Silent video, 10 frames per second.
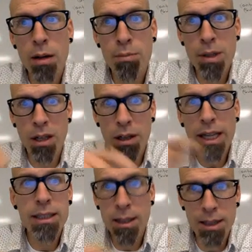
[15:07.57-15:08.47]
be
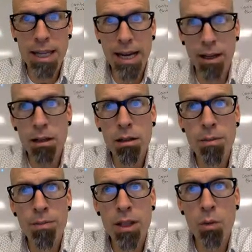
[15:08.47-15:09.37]
collecting the data
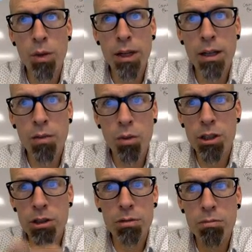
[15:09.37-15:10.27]
that we were
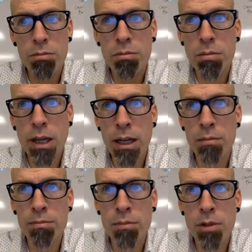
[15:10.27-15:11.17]
just kind of
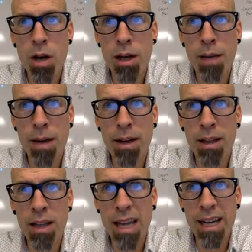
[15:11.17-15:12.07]
talking about and
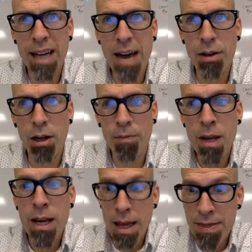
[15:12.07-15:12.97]
laying it out here.
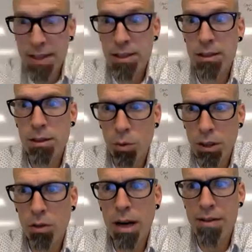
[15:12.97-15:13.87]
And this is what the
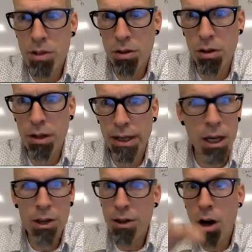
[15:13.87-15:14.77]
graph should look like.
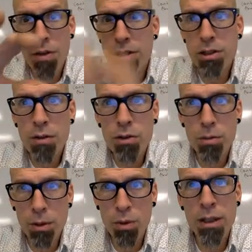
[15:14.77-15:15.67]
All this stuff should
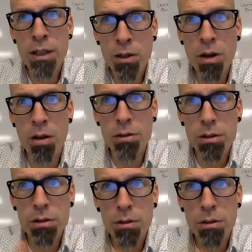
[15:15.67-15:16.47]
be written in your notes.